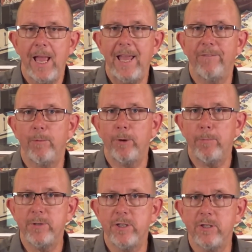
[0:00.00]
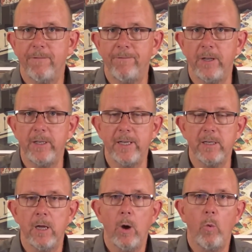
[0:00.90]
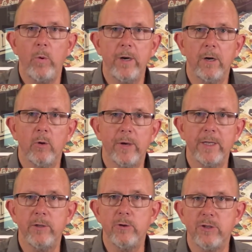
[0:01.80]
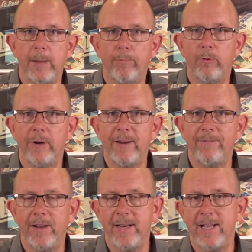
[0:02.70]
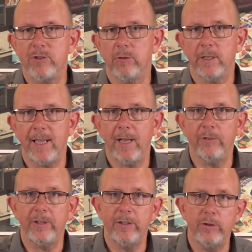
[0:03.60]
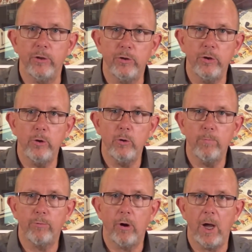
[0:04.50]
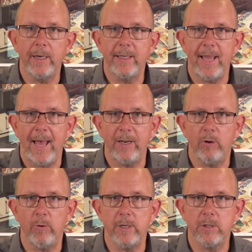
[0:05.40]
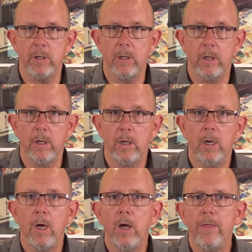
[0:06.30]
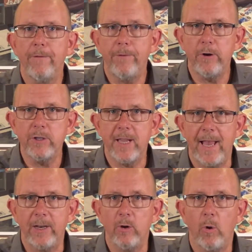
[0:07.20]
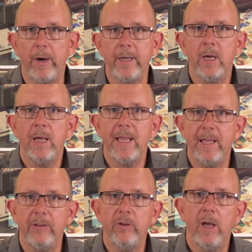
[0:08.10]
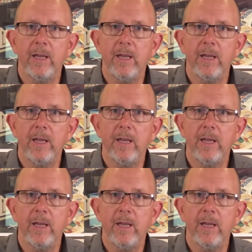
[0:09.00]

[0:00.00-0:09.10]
And for purposes of funding, we are going to separate financial accounts into two broad categories. The first category is